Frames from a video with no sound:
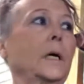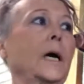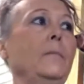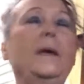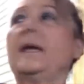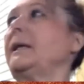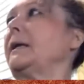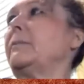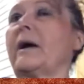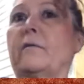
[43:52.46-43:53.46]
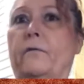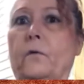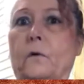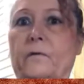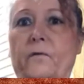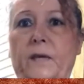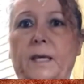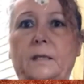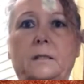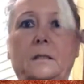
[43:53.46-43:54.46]
I made it about 4
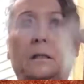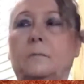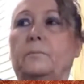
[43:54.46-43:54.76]
feet,